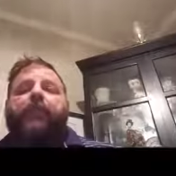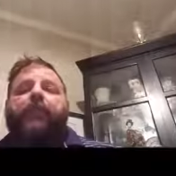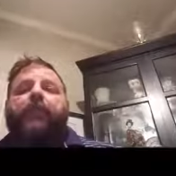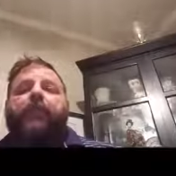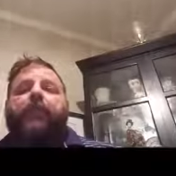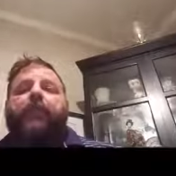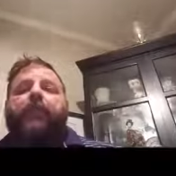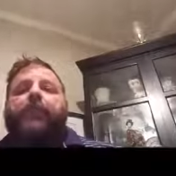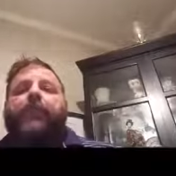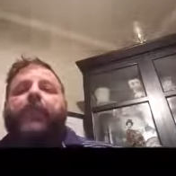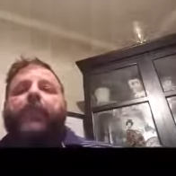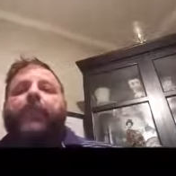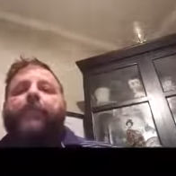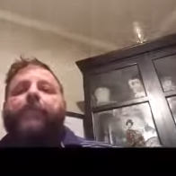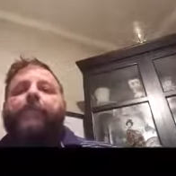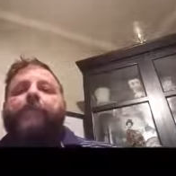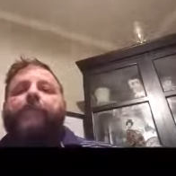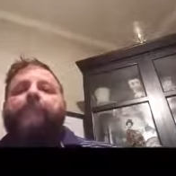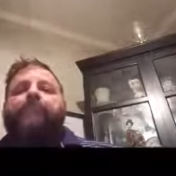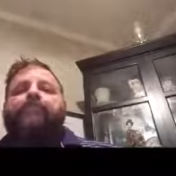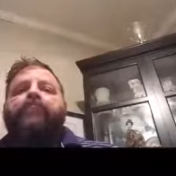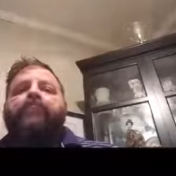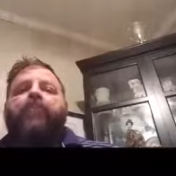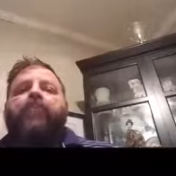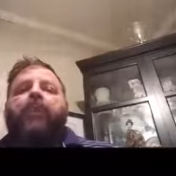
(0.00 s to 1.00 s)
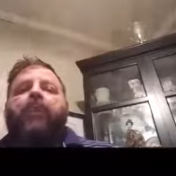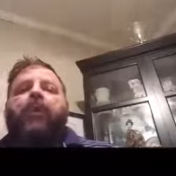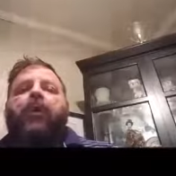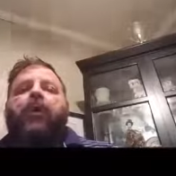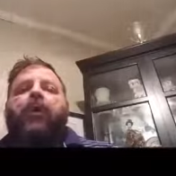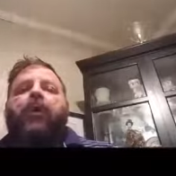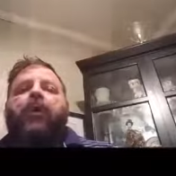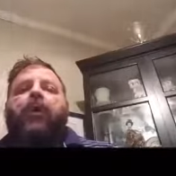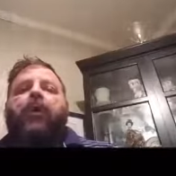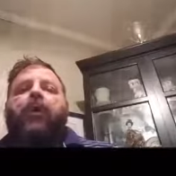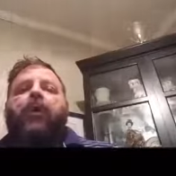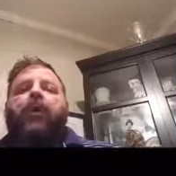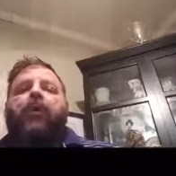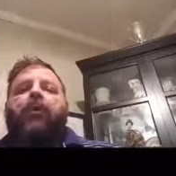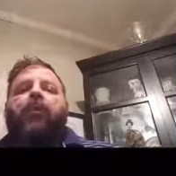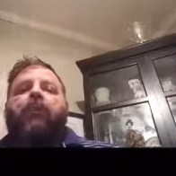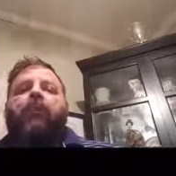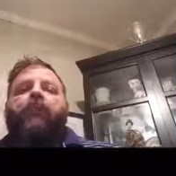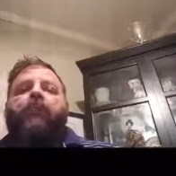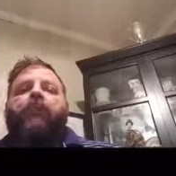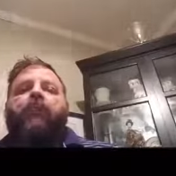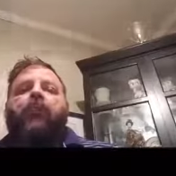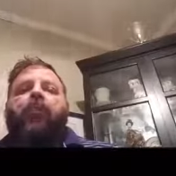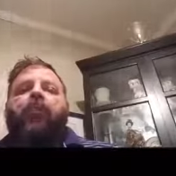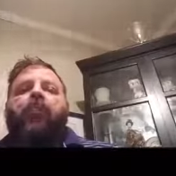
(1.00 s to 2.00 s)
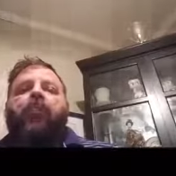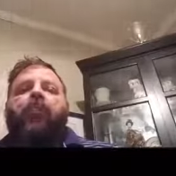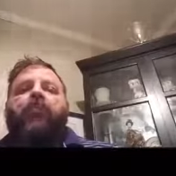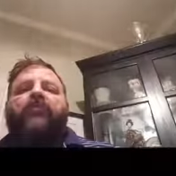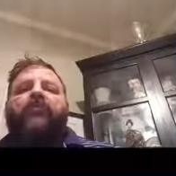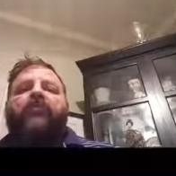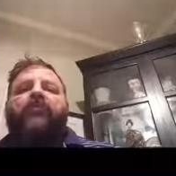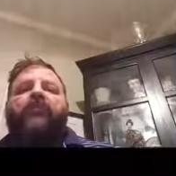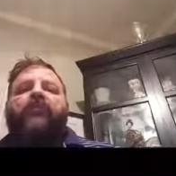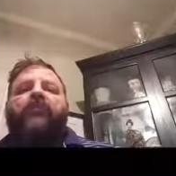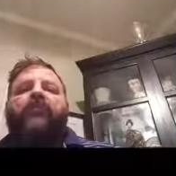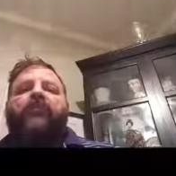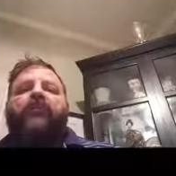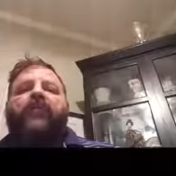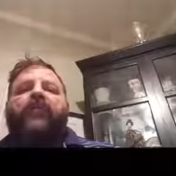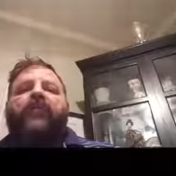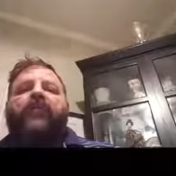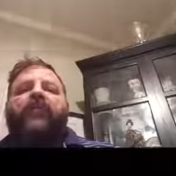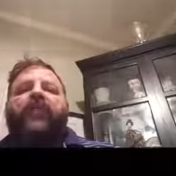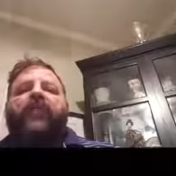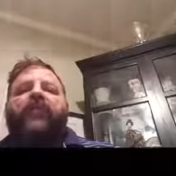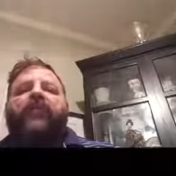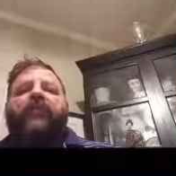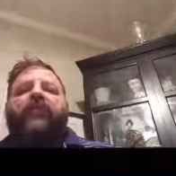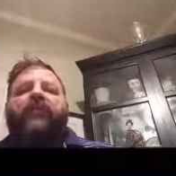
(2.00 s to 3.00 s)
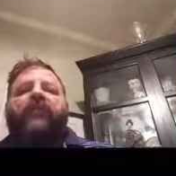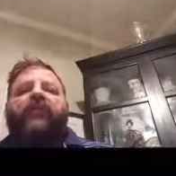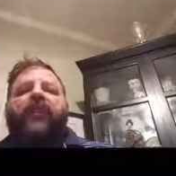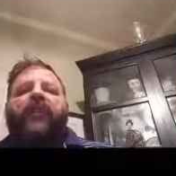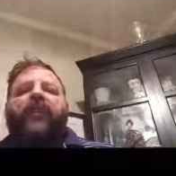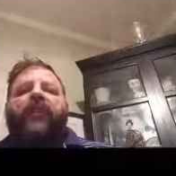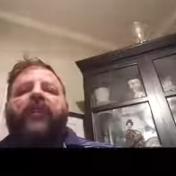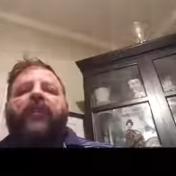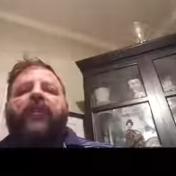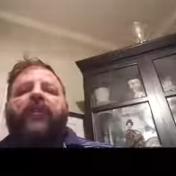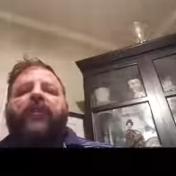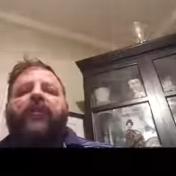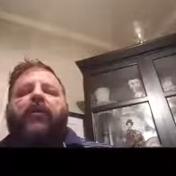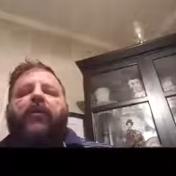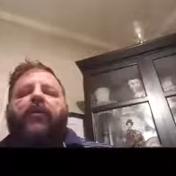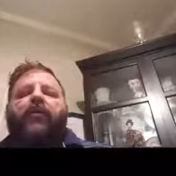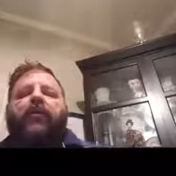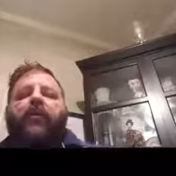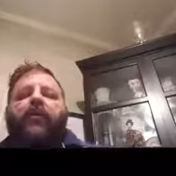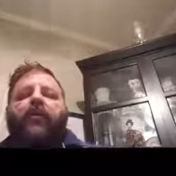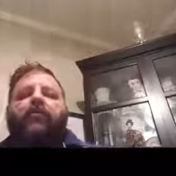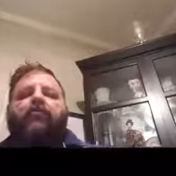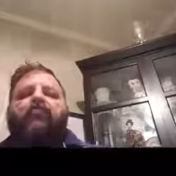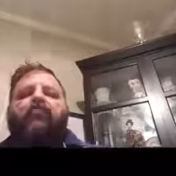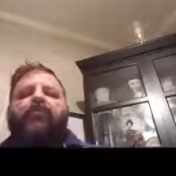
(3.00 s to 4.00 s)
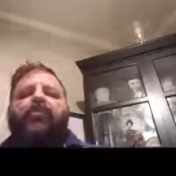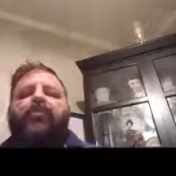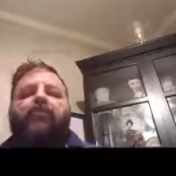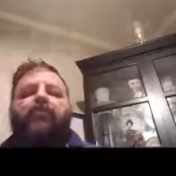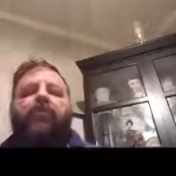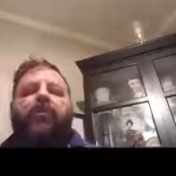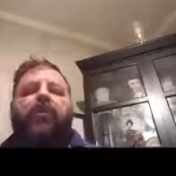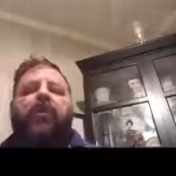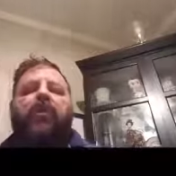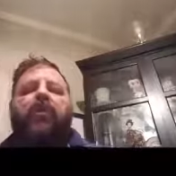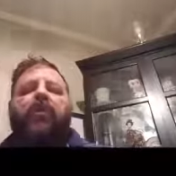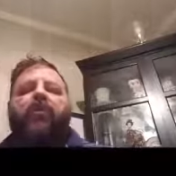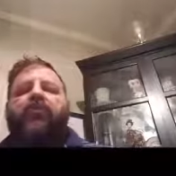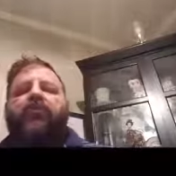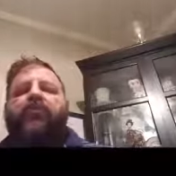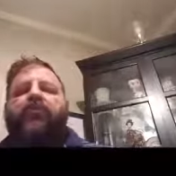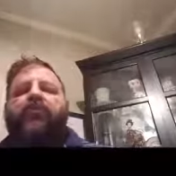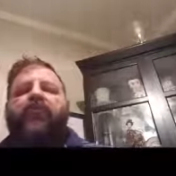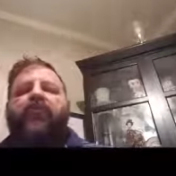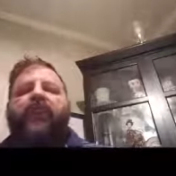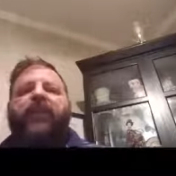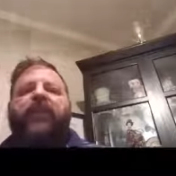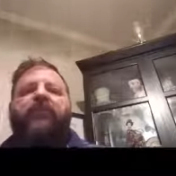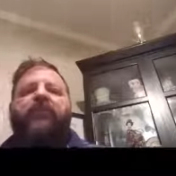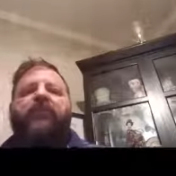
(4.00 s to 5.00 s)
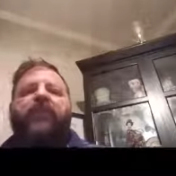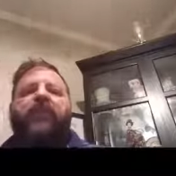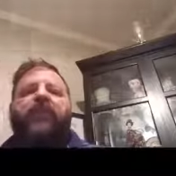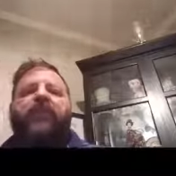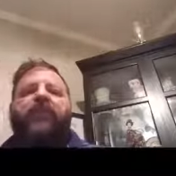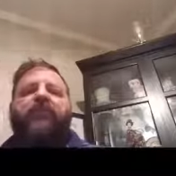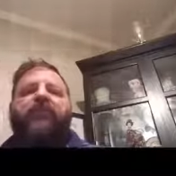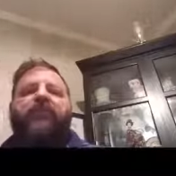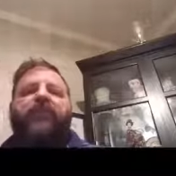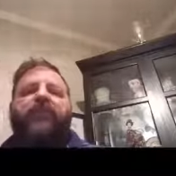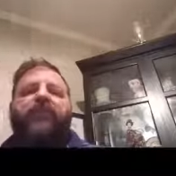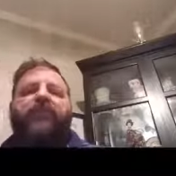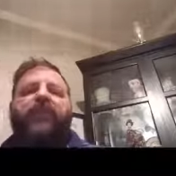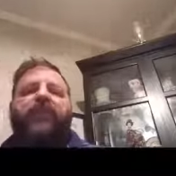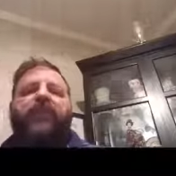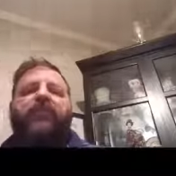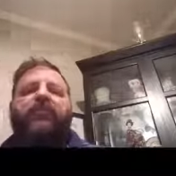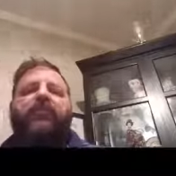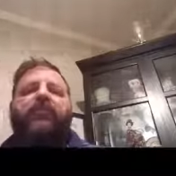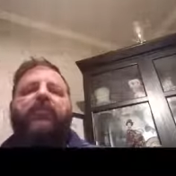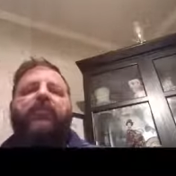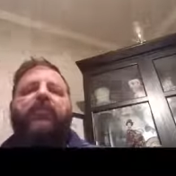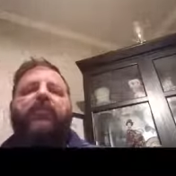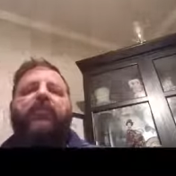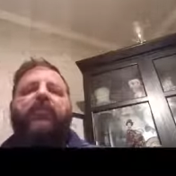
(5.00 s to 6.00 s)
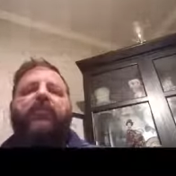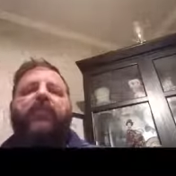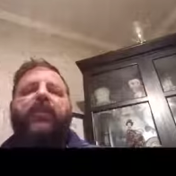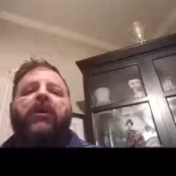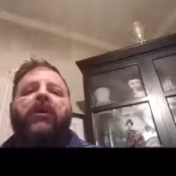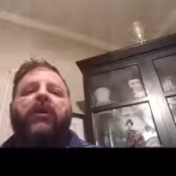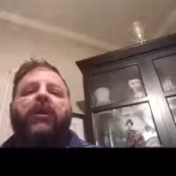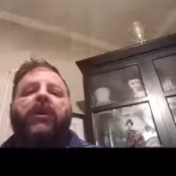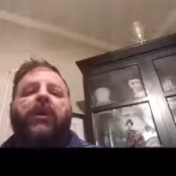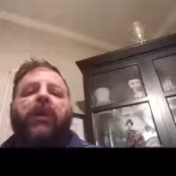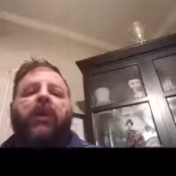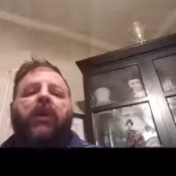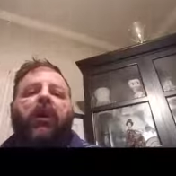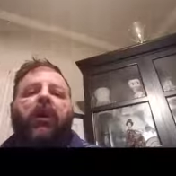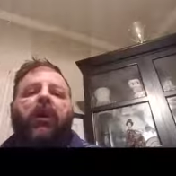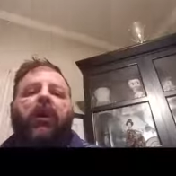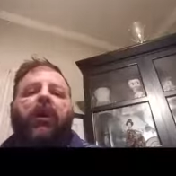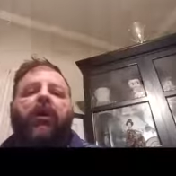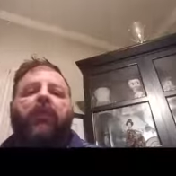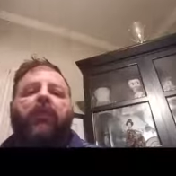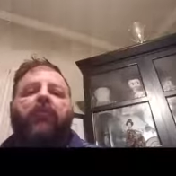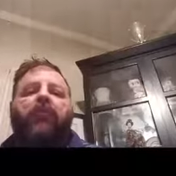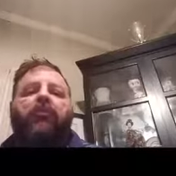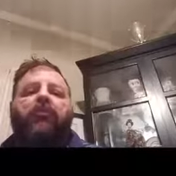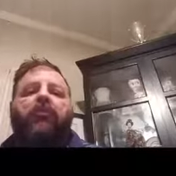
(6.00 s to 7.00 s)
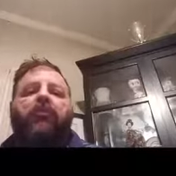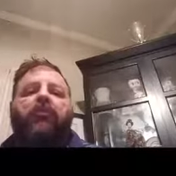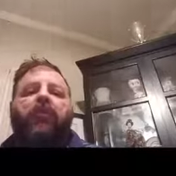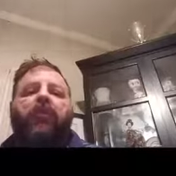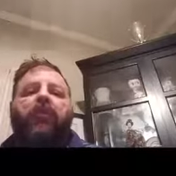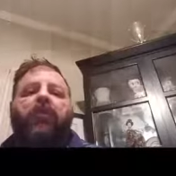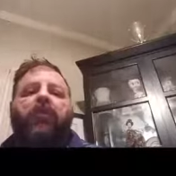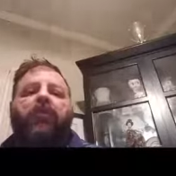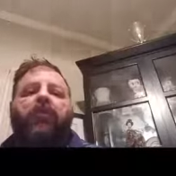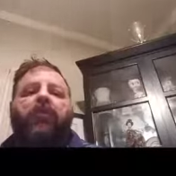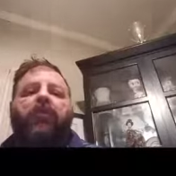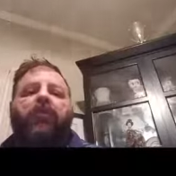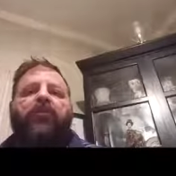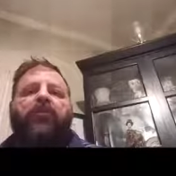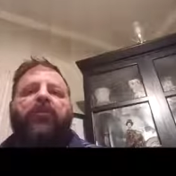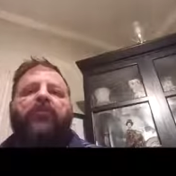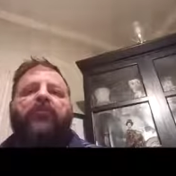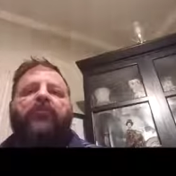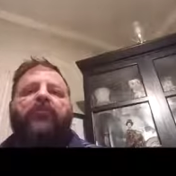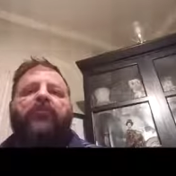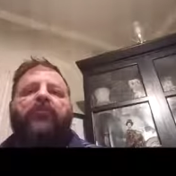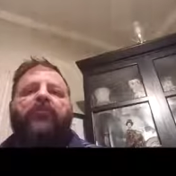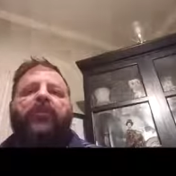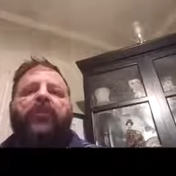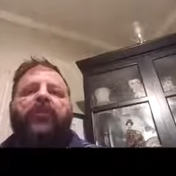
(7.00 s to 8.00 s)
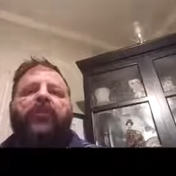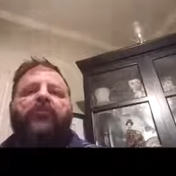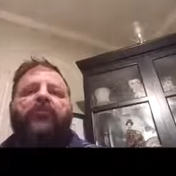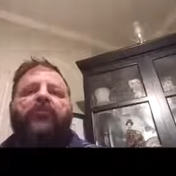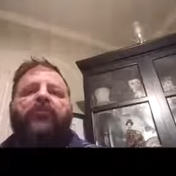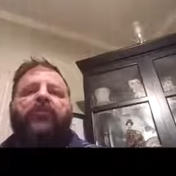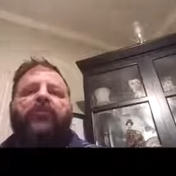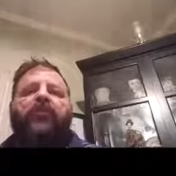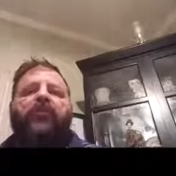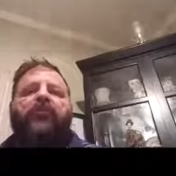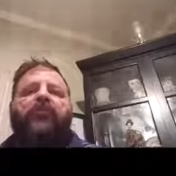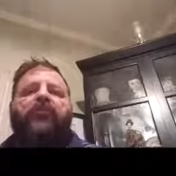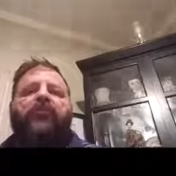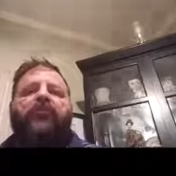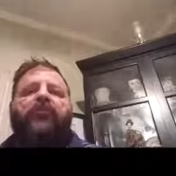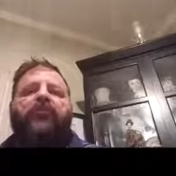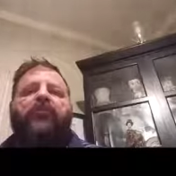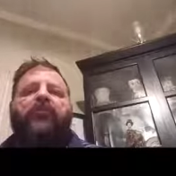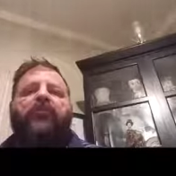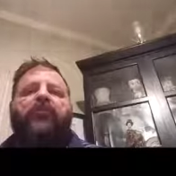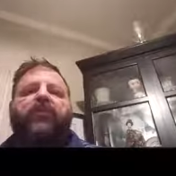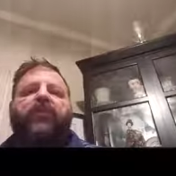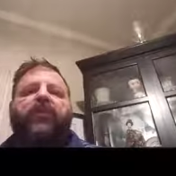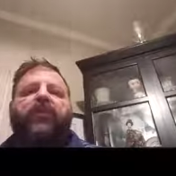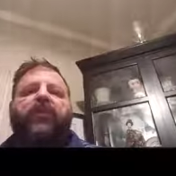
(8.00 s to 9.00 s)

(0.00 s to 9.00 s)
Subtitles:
Okay? Once you create your blog, your fan page on Facebook, your Instagram, your Pinterest,